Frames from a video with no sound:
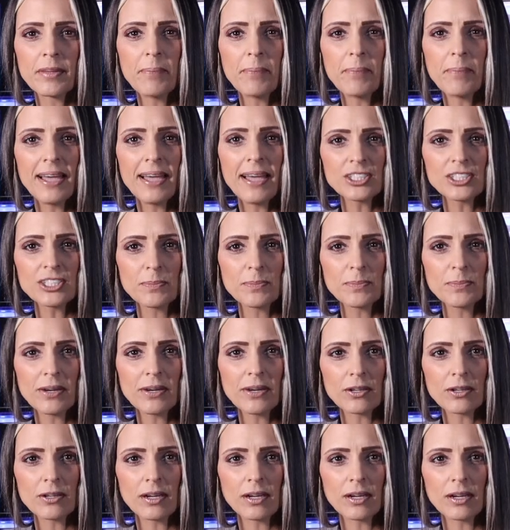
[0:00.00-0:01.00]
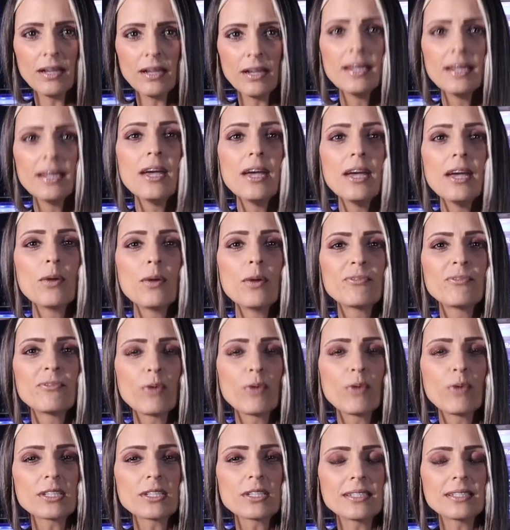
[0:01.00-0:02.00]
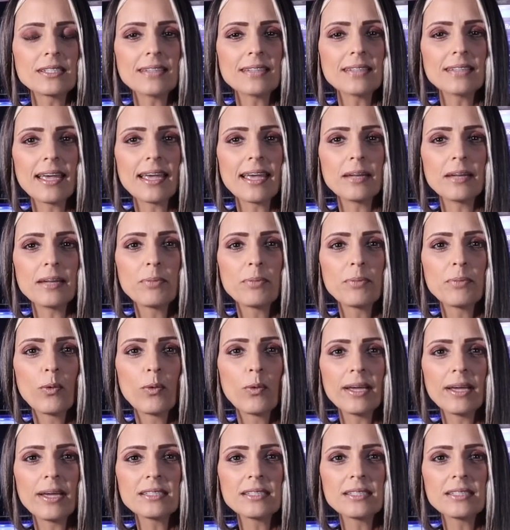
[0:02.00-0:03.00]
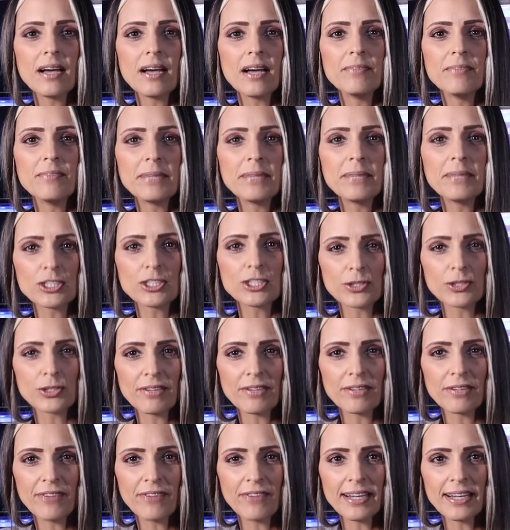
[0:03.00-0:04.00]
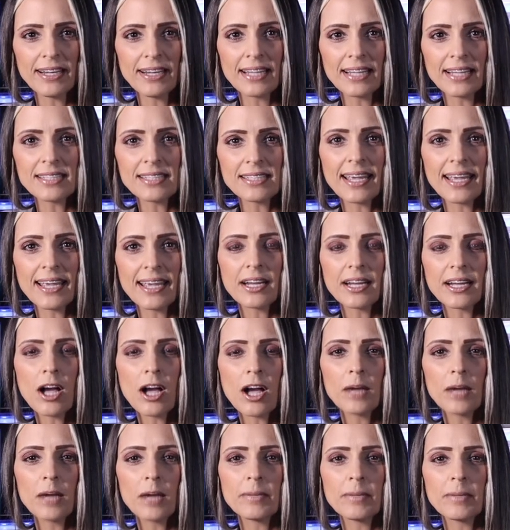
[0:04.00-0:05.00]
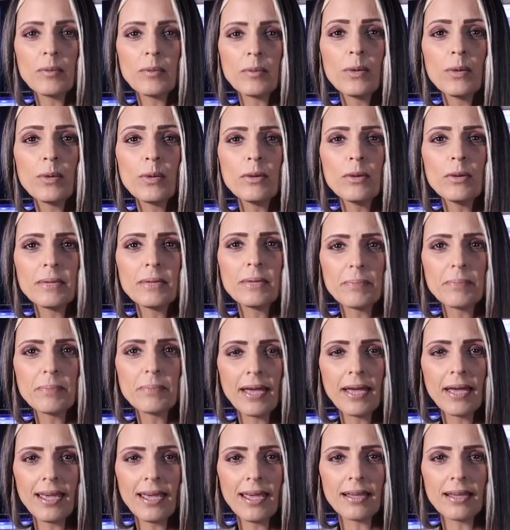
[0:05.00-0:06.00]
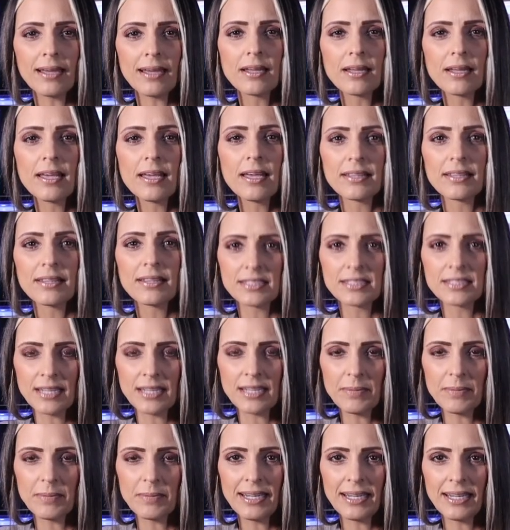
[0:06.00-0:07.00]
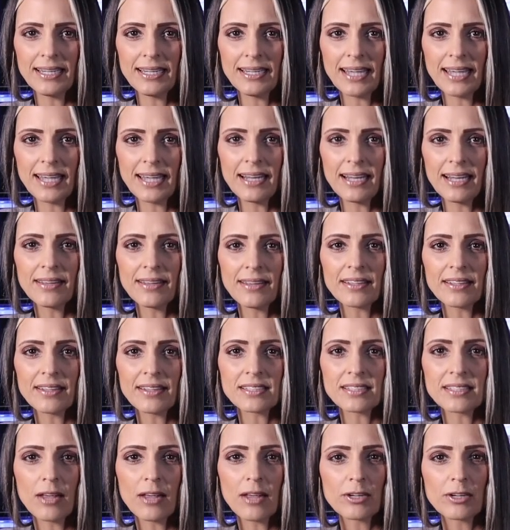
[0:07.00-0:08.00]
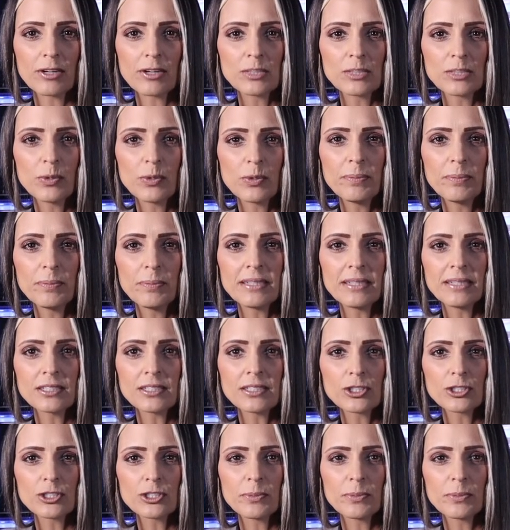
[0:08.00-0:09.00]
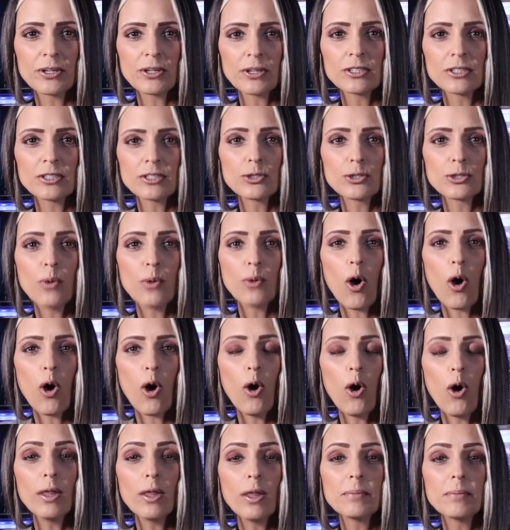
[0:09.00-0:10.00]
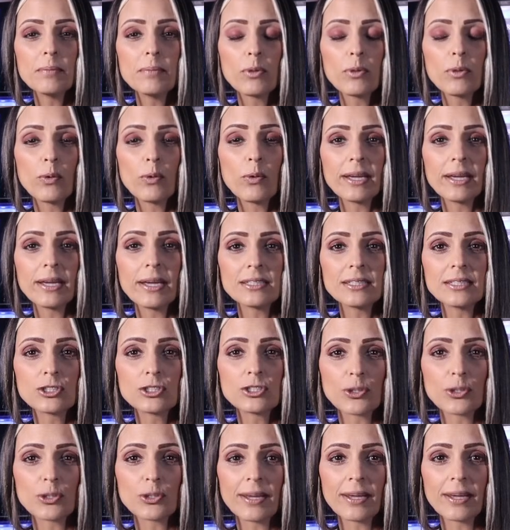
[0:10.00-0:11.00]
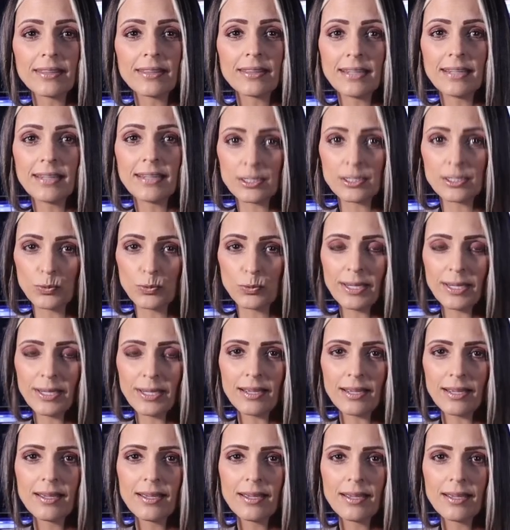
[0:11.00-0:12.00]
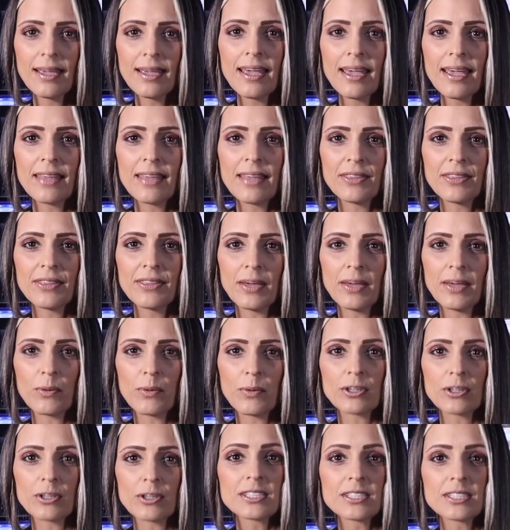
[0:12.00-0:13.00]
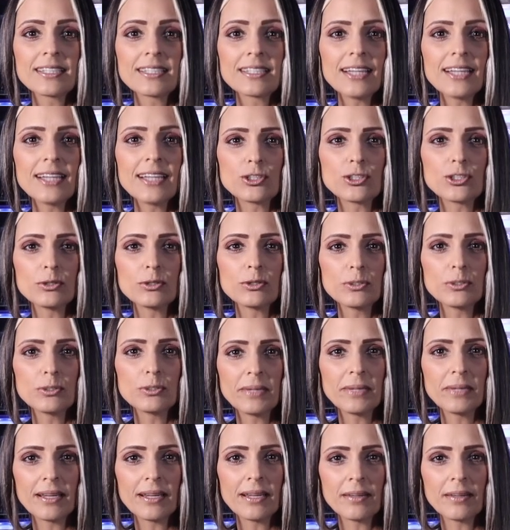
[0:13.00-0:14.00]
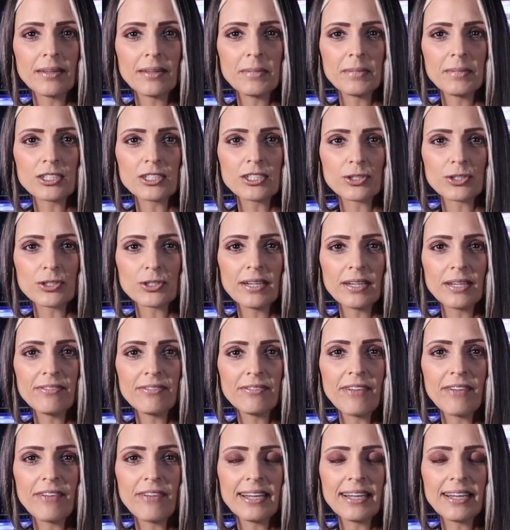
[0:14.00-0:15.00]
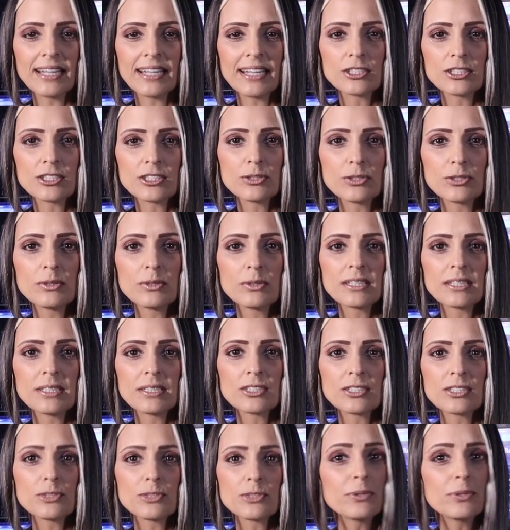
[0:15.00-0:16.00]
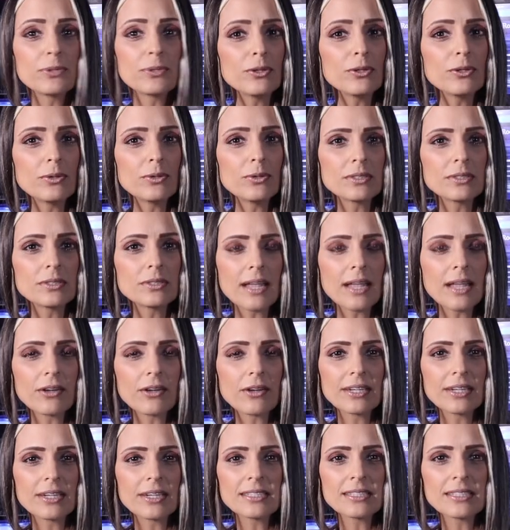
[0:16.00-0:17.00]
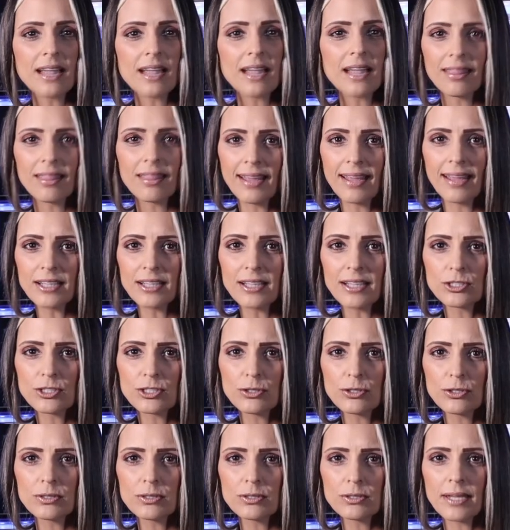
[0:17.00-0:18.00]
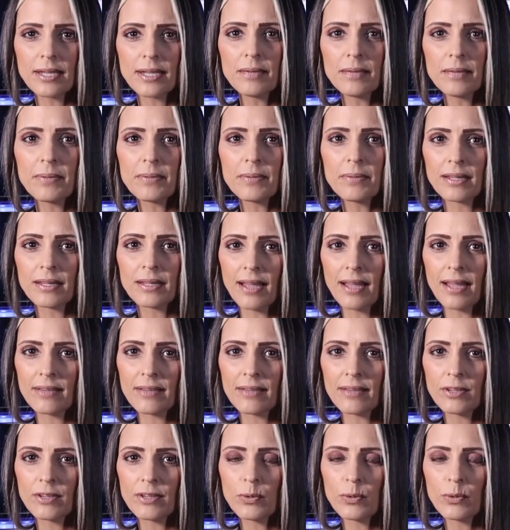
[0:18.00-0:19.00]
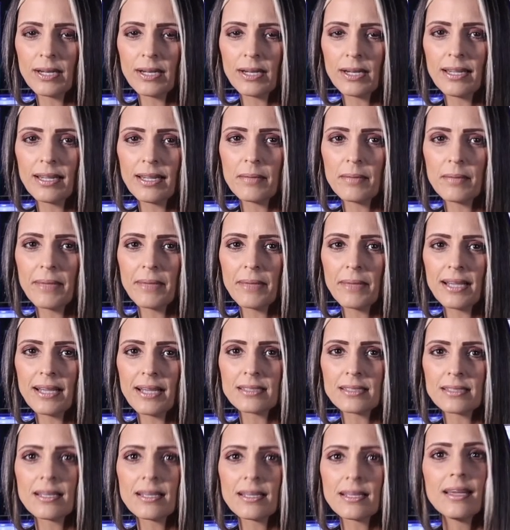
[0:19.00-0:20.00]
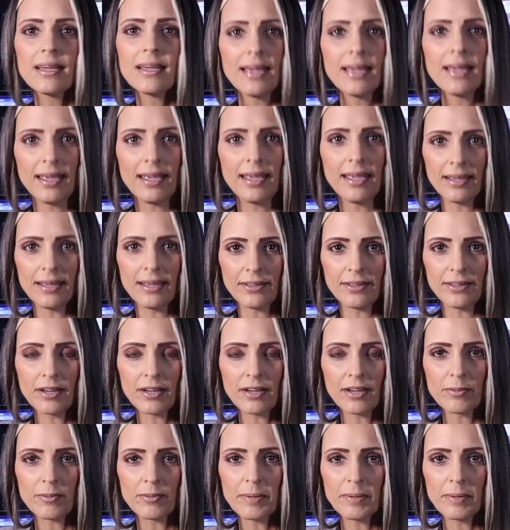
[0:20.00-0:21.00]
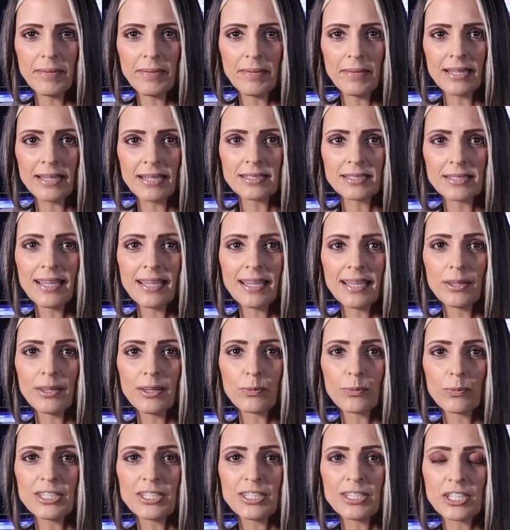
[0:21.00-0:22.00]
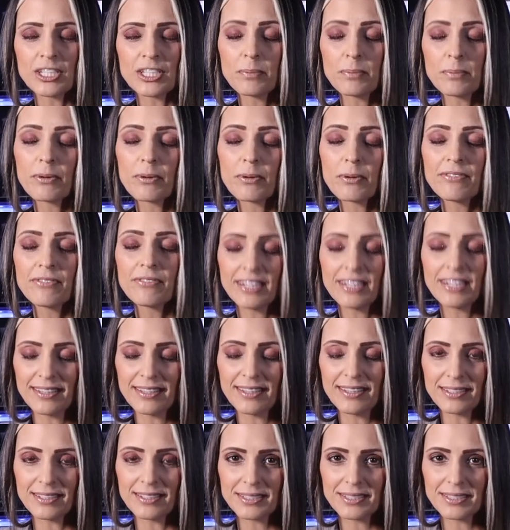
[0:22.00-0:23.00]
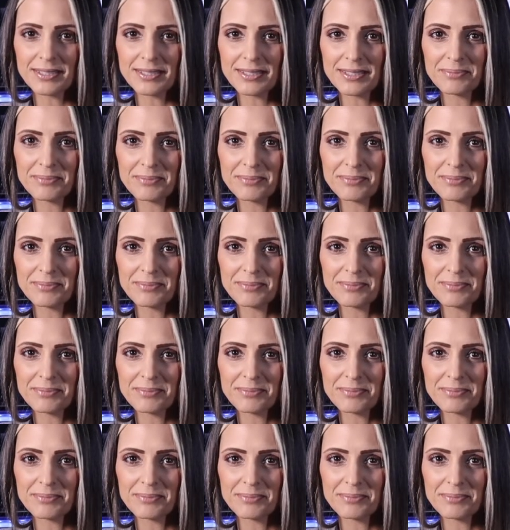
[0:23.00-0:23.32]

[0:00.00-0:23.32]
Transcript: Peshmerga forces and employees of Ministry of Finance and Economy will be paid. The statement indicated that the salaries will be distributed to all employees during the next week. They were scheduled to begin the Ministry of Finance to distribute salaries last Tuesday, but the lack of liquidity in banks and the government banks in the region prevented this.